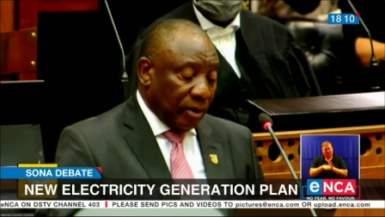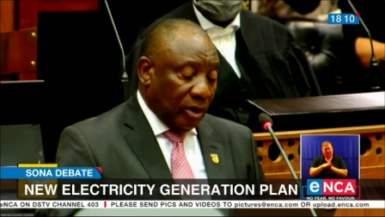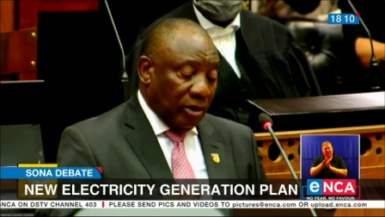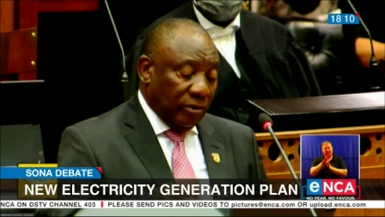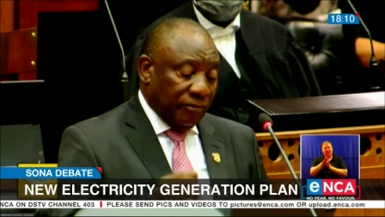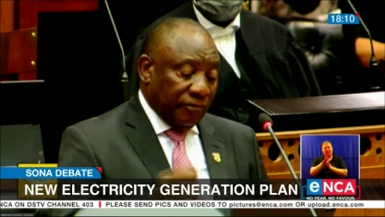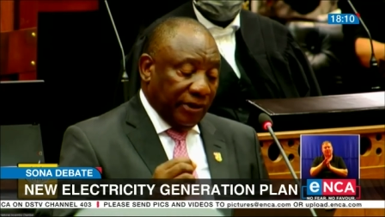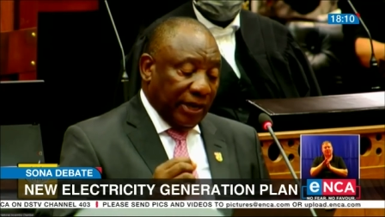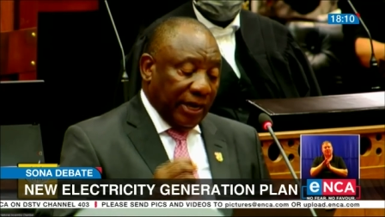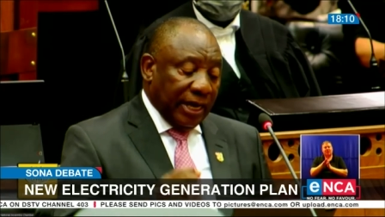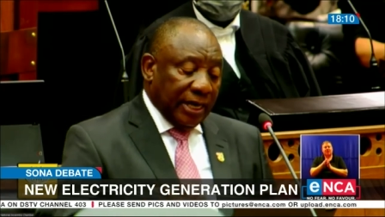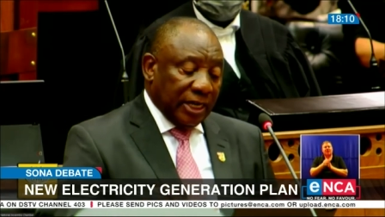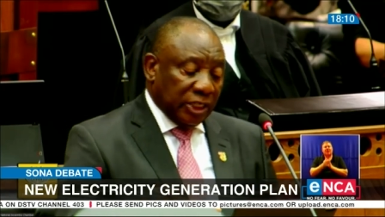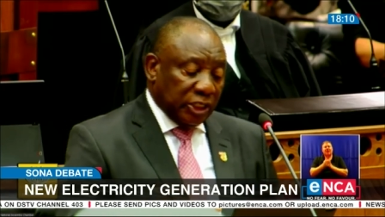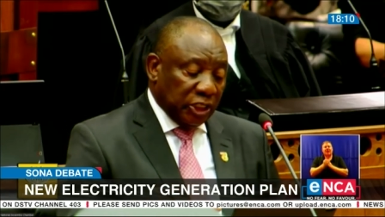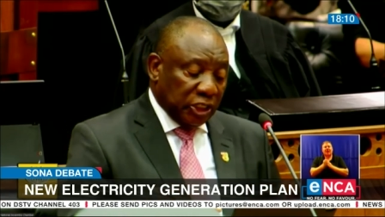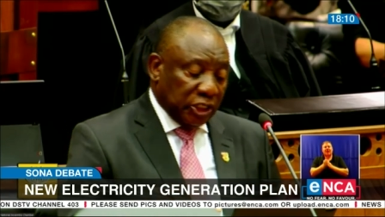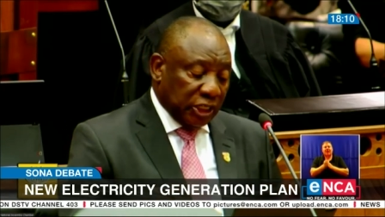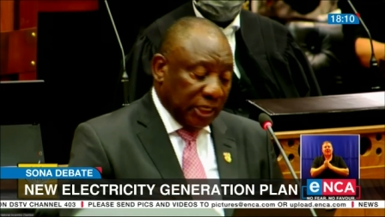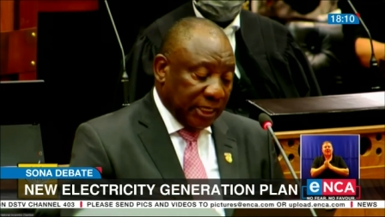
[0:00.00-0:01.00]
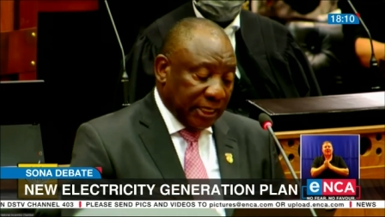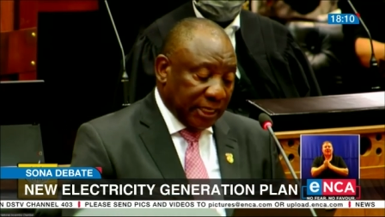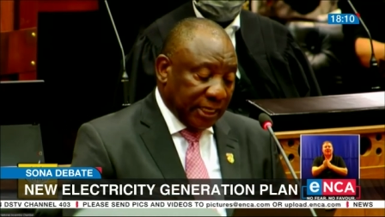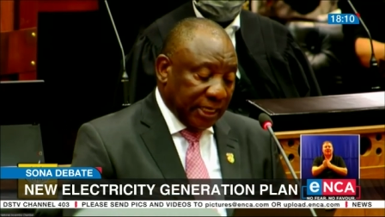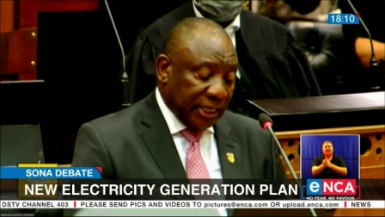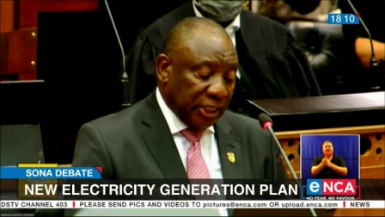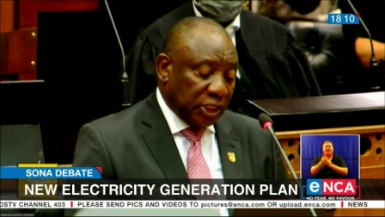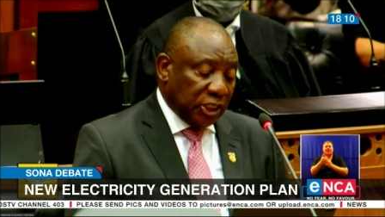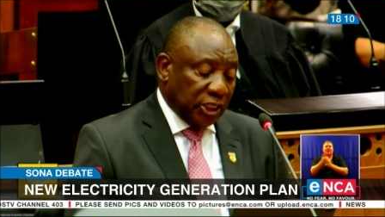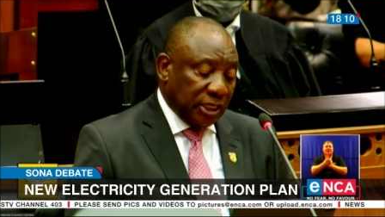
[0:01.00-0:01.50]
of energy
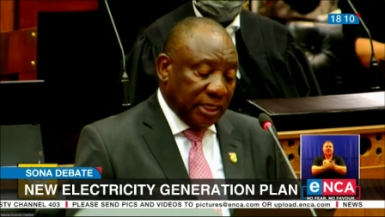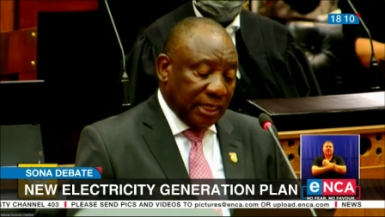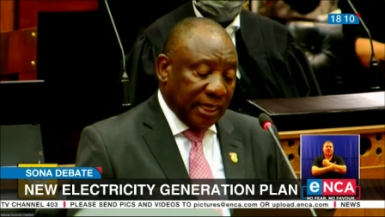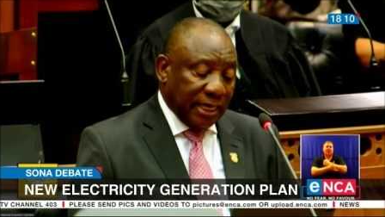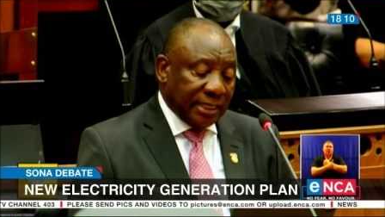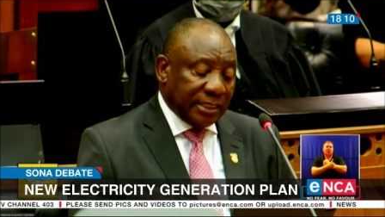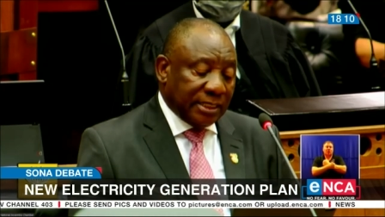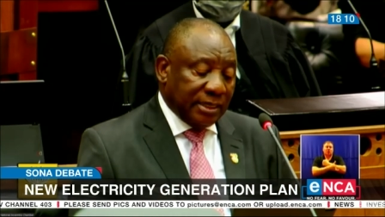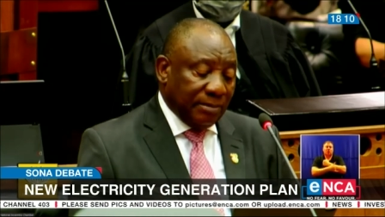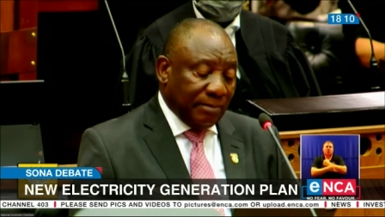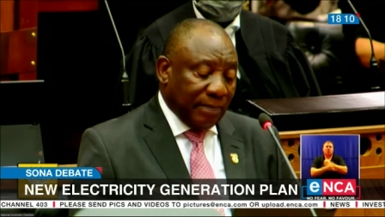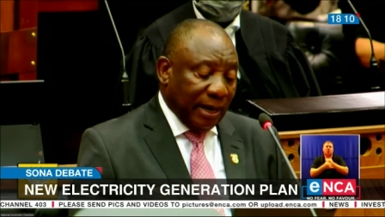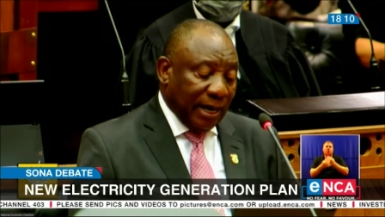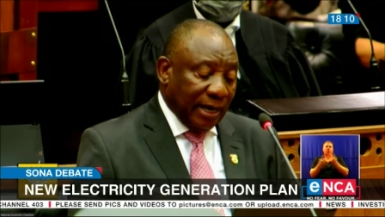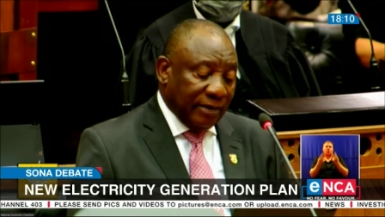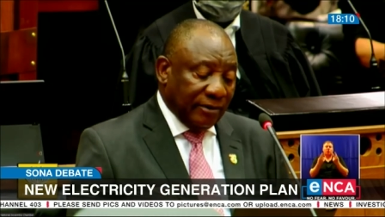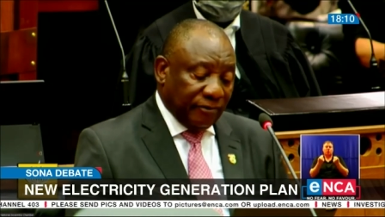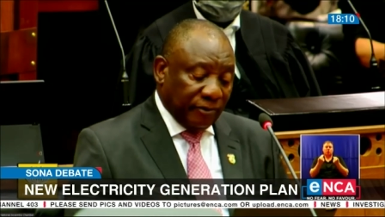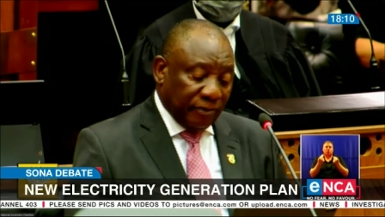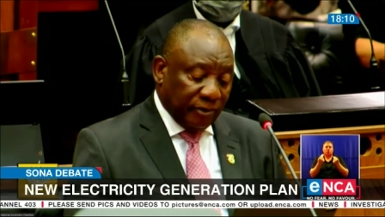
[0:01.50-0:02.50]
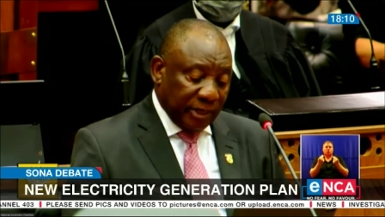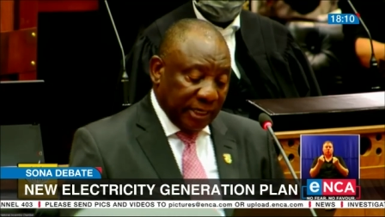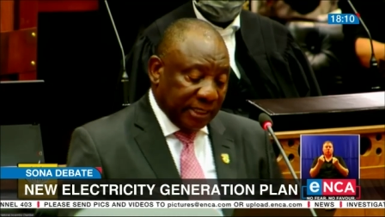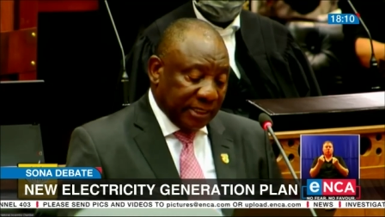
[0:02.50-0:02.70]
generation and demand for